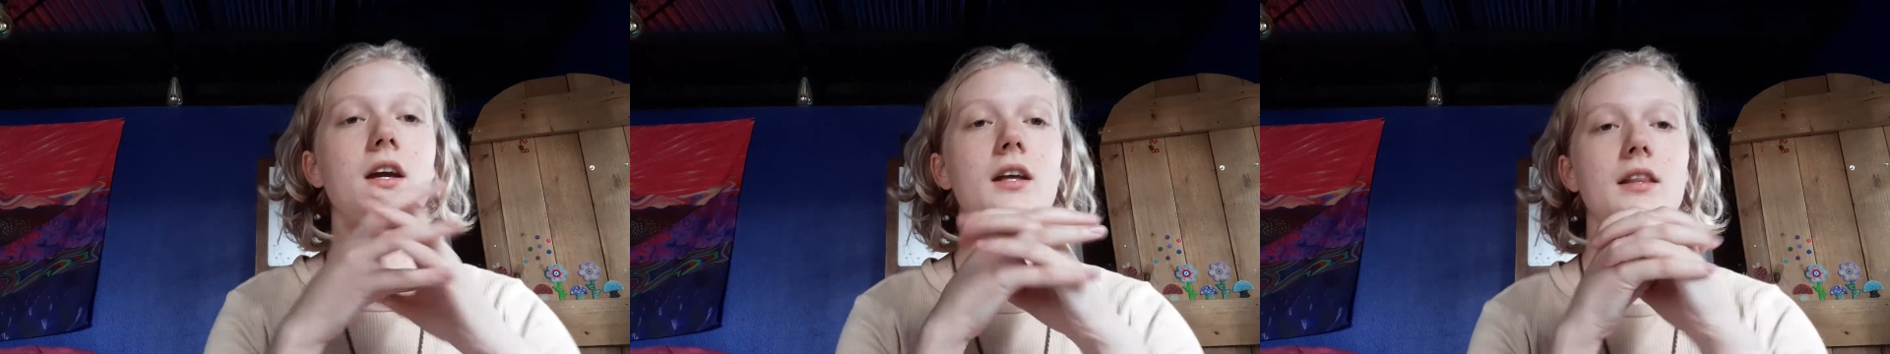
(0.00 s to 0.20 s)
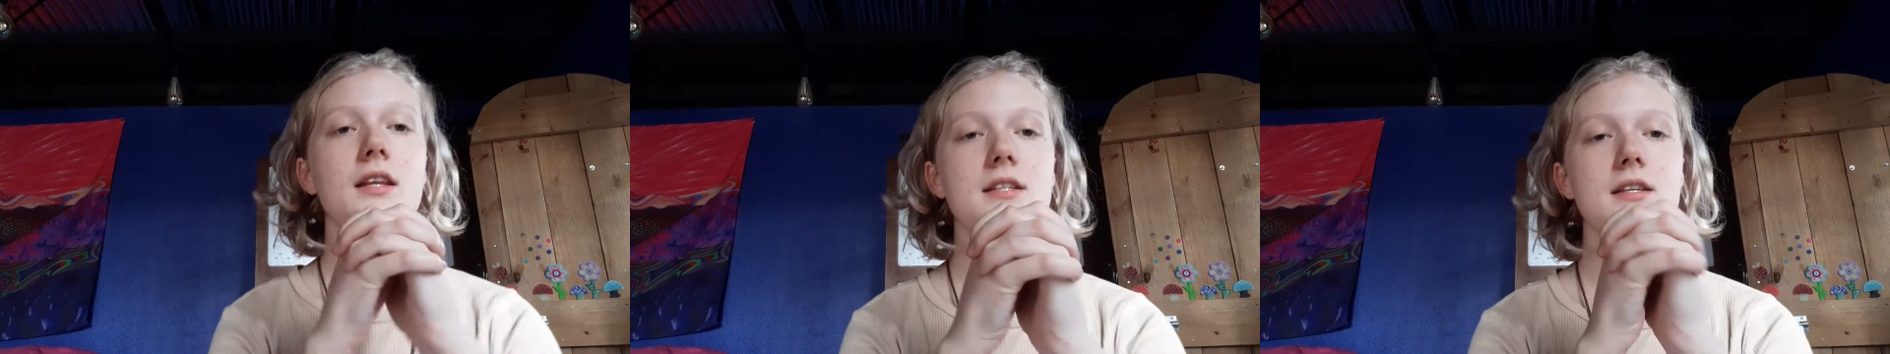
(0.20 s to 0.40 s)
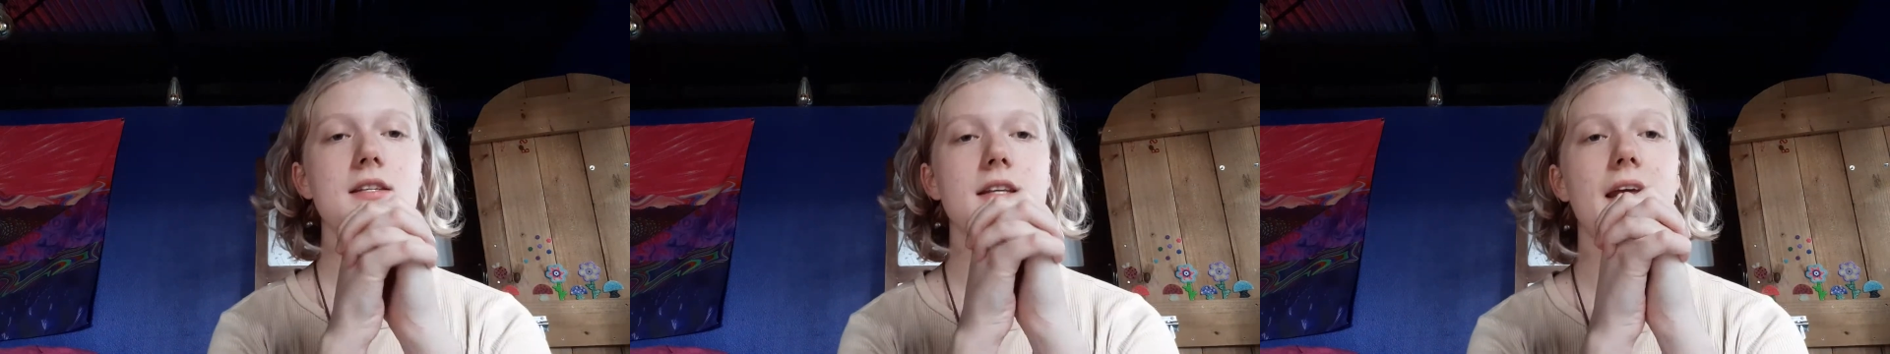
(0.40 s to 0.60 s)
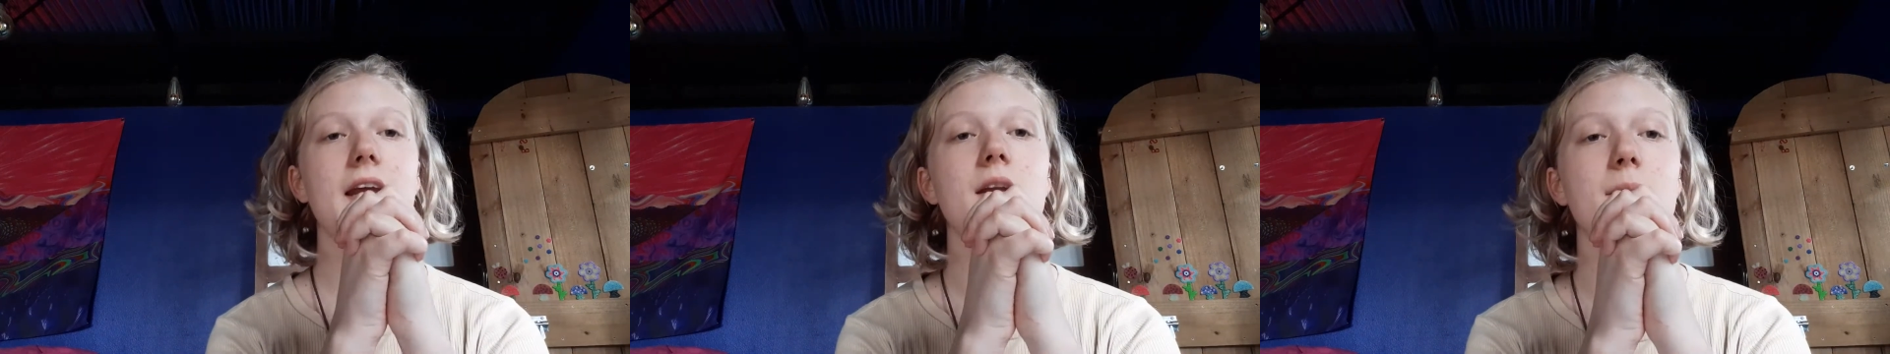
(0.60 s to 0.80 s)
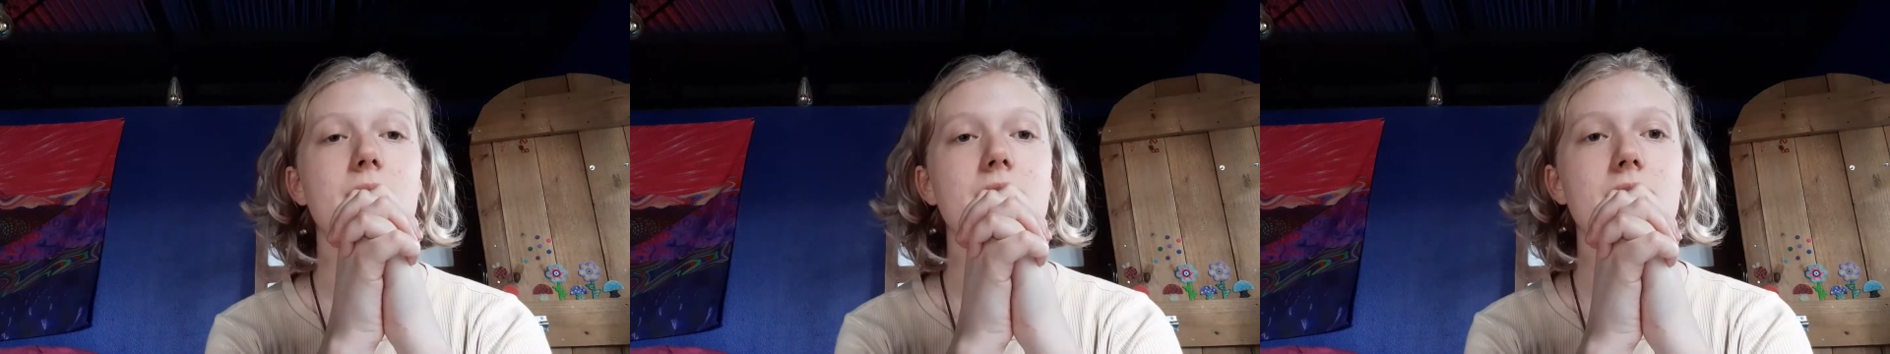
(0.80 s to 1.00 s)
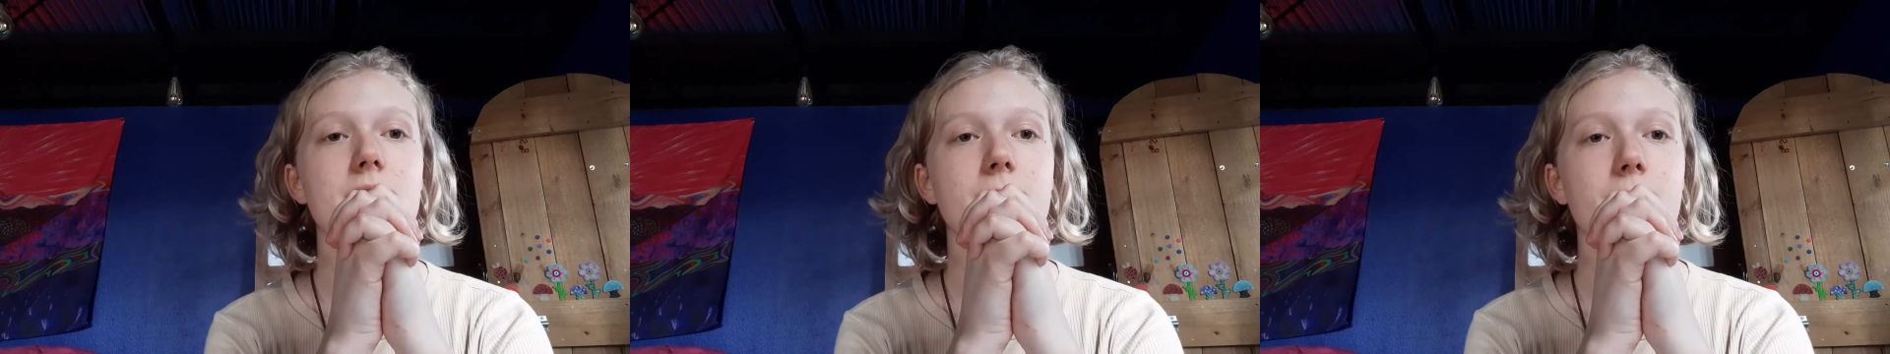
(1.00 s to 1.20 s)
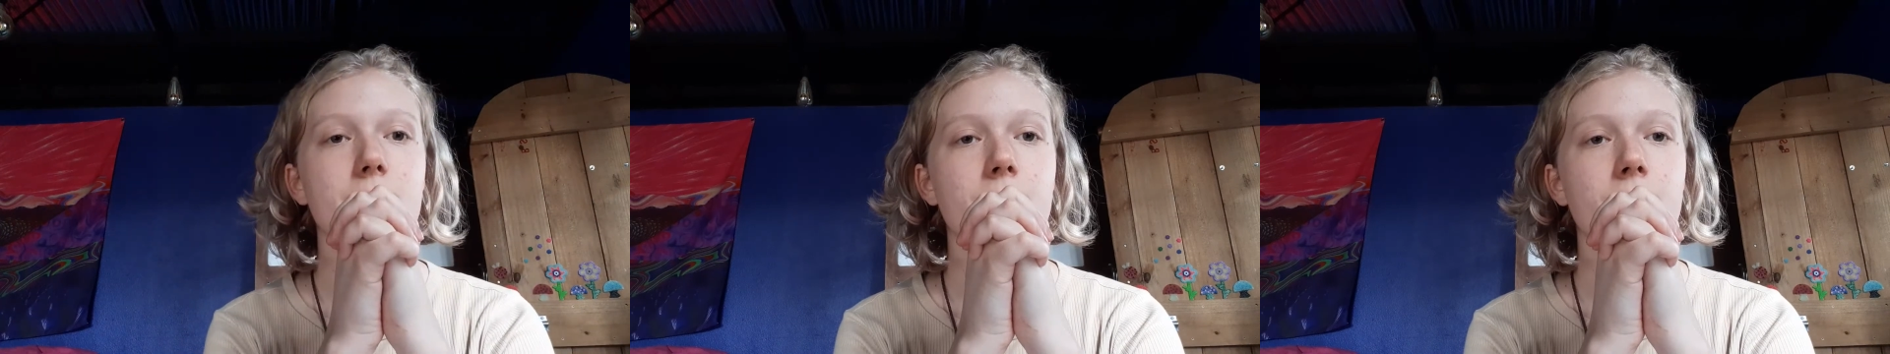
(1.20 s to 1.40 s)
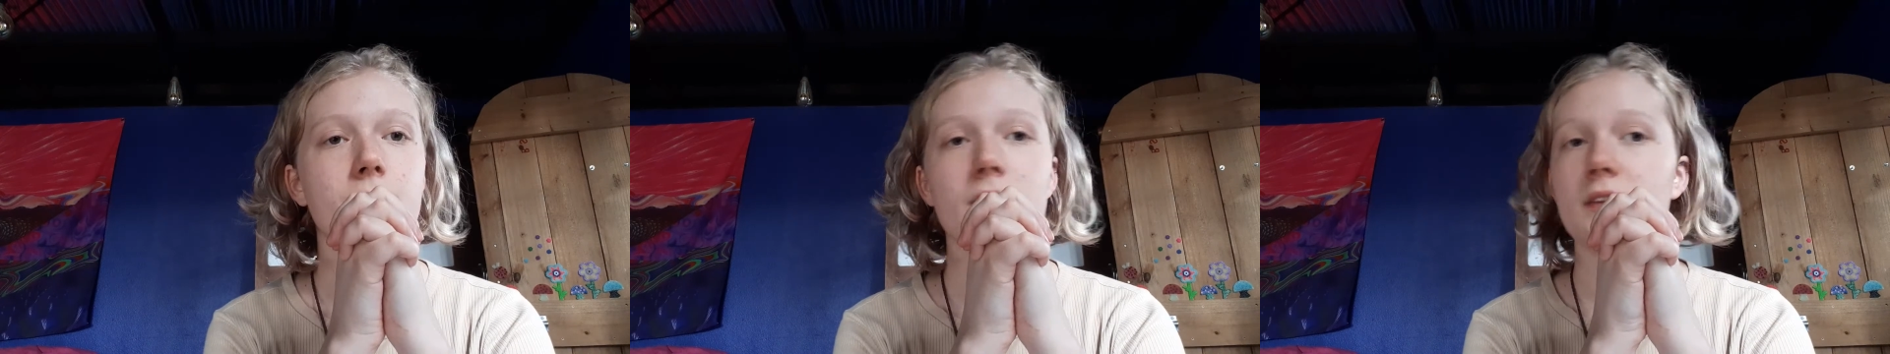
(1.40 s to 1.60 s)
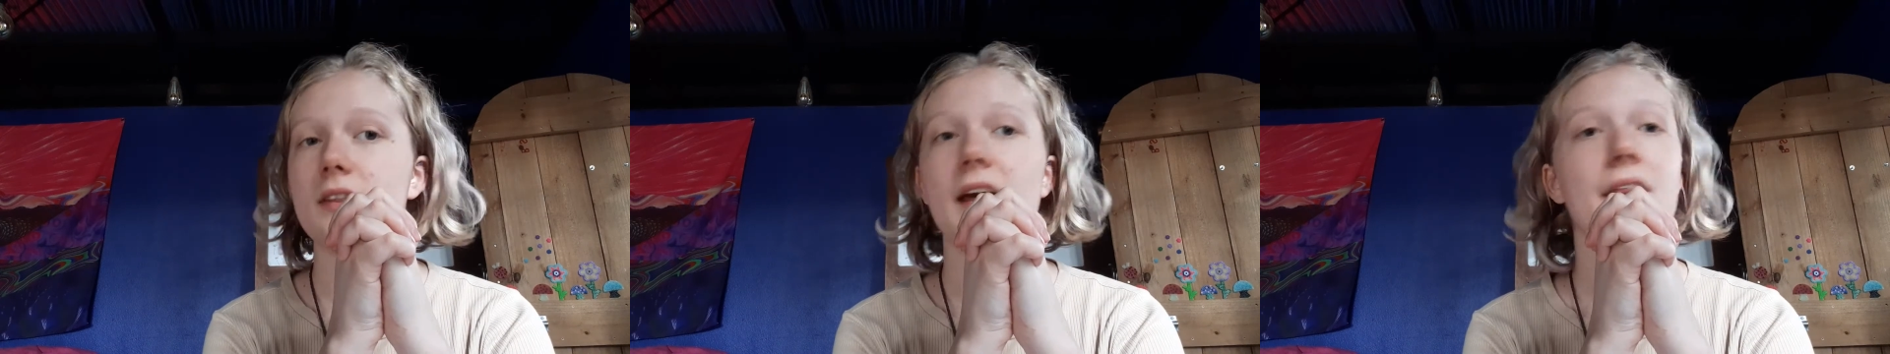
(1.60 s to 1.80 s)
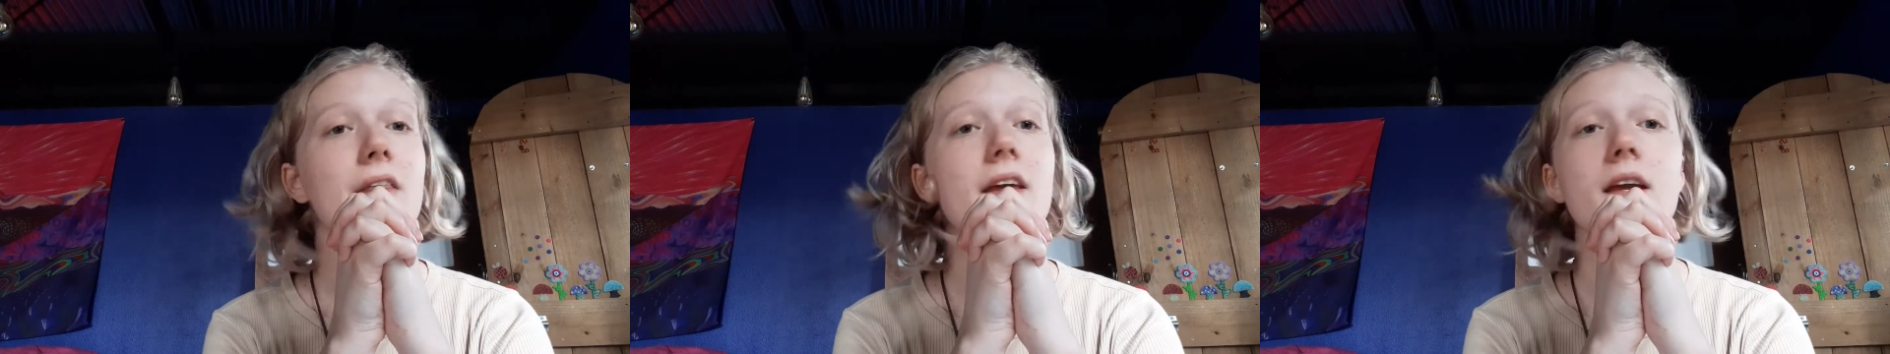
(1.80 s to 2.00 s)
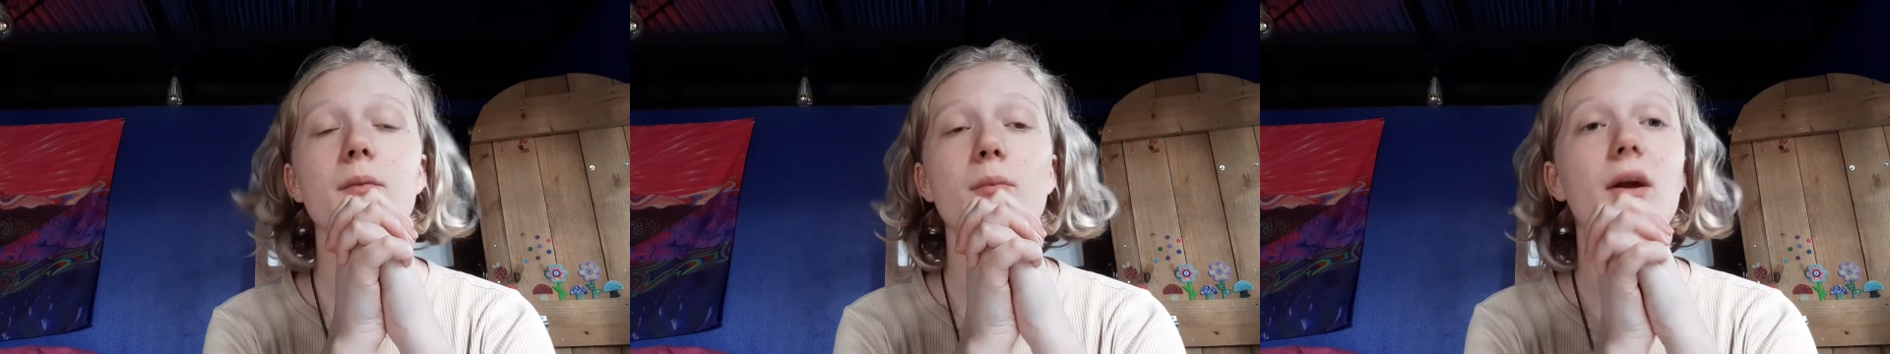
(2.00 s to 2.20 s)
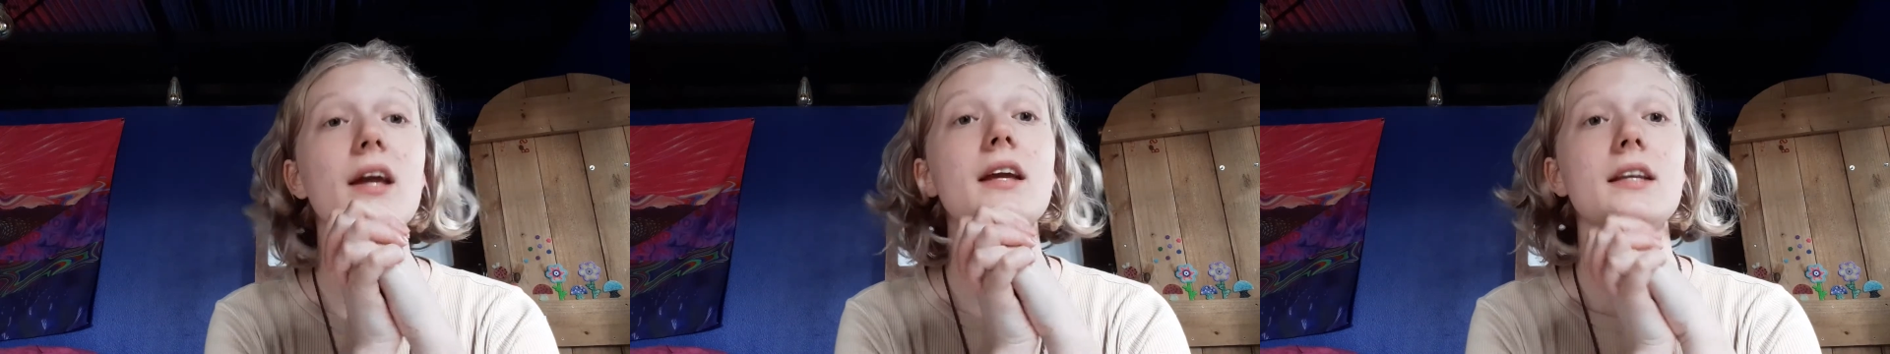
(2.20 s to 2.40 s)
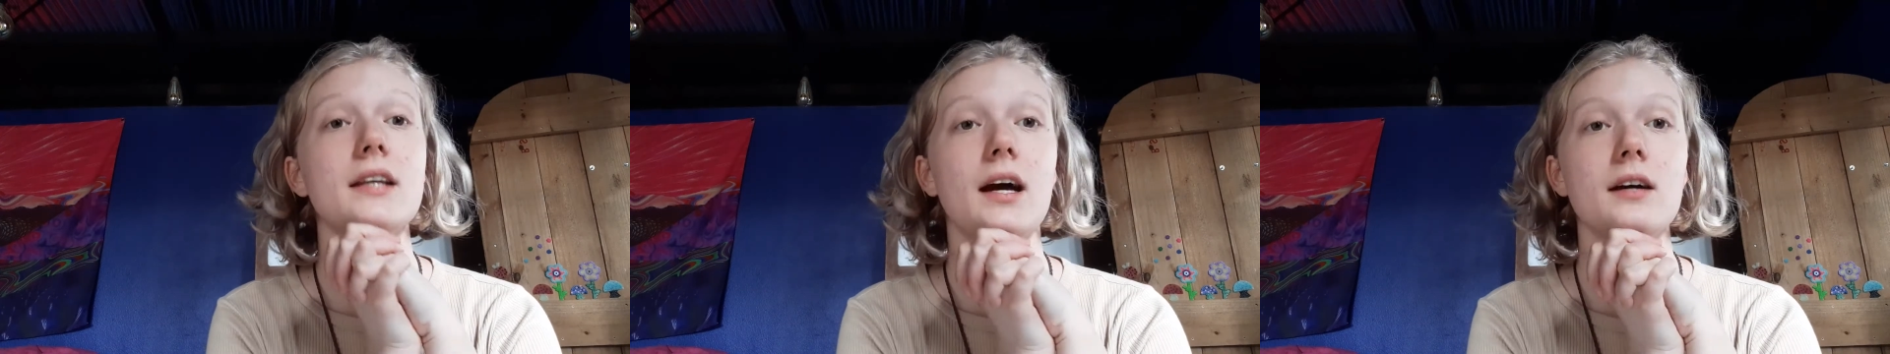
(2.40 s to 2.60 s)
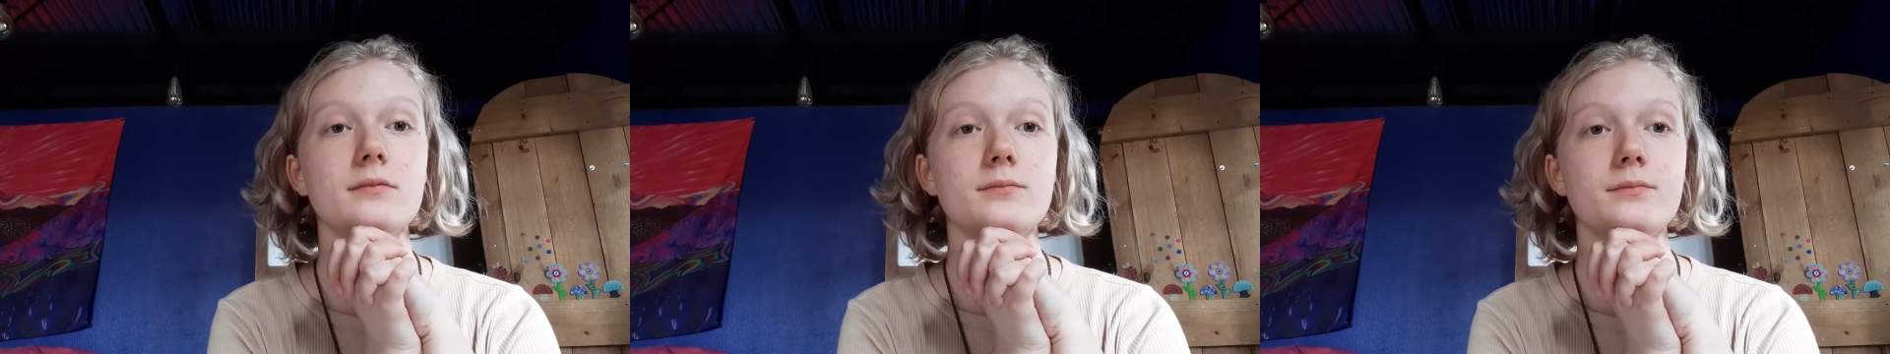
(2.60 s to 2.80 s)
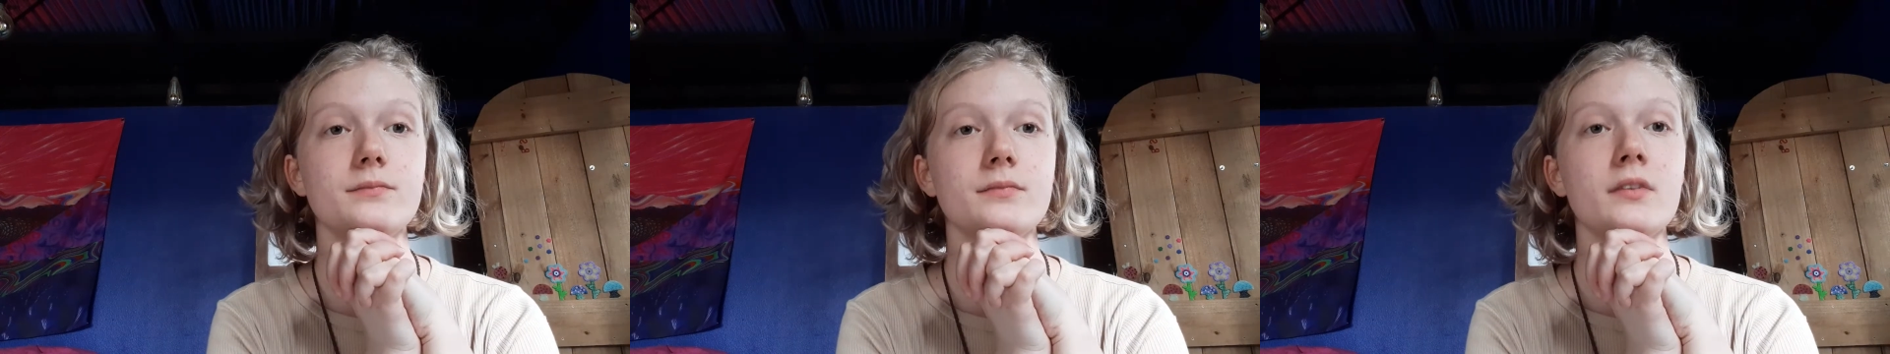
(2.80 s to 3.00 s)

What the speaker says: This is an element. Nothing can break it down.